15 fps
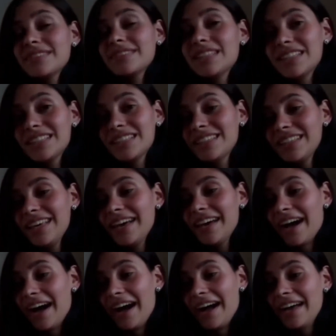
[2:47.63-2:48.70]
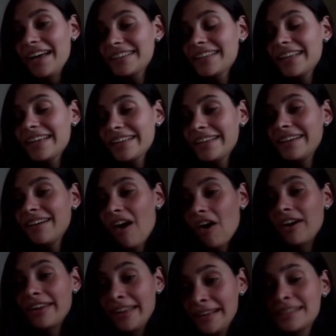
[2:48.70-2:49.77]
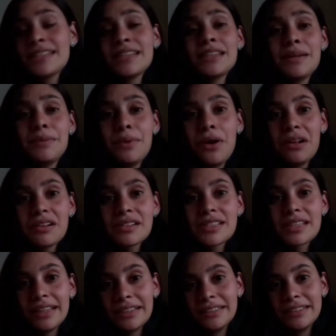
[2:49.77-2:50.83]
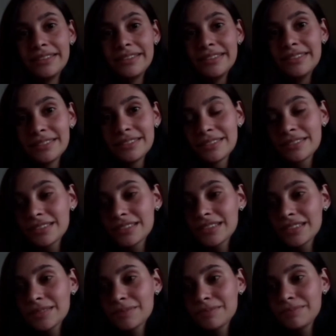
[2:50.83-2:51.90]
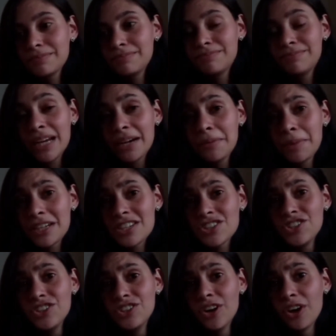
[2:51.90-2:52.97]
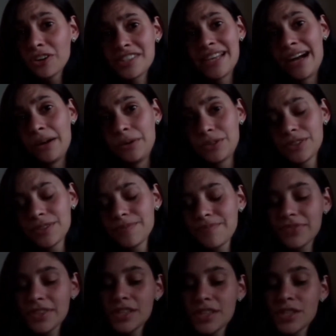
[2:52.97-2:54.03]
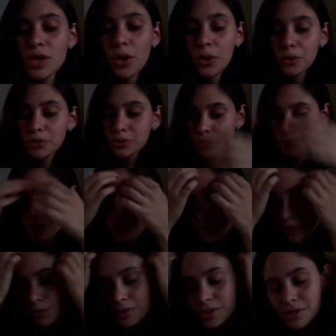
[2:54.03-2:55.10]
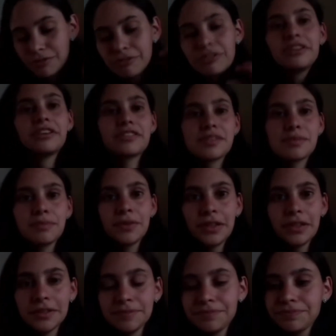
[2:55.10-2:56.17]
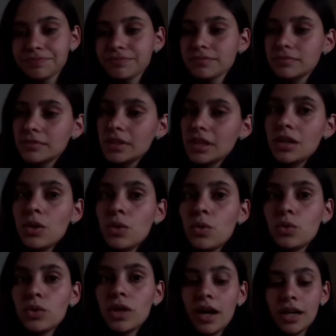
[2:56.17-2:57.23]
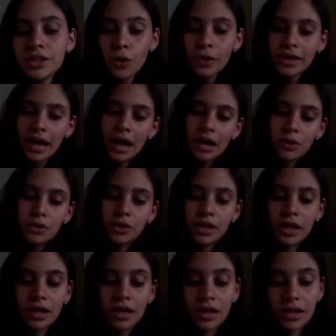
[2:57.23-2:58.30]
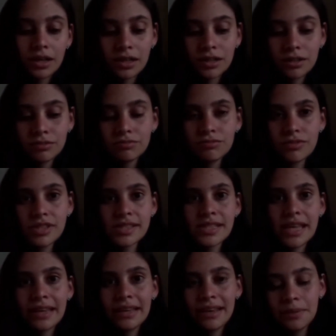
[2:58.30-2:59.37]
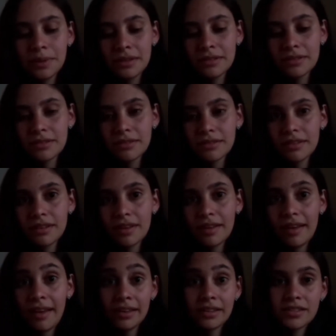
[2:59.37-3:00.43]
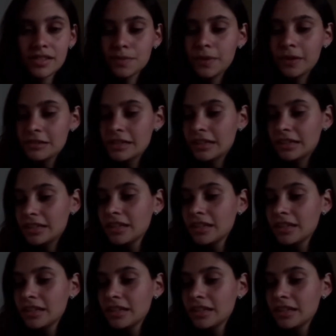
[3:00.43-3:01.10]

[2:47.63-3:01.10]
yeah, and then he got kicked in the balls and very much knocked out. So the reason for this being, knowing how Say Amen ends, basically,